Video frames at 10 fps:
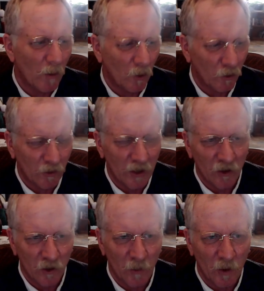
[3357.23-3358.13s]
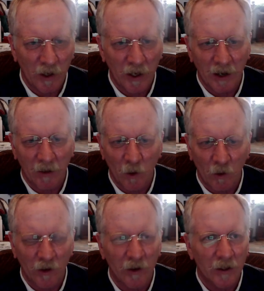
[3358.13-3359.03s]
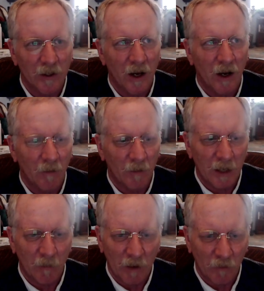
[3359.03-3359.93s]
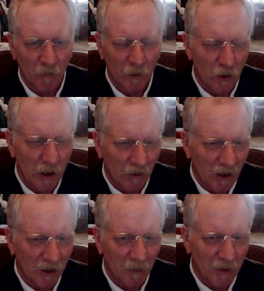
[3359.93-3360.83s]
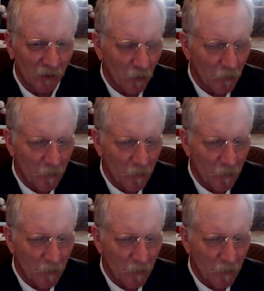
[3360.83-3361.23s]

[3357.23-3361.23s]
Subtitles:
most of the testimony I quoted came right from the trial documents.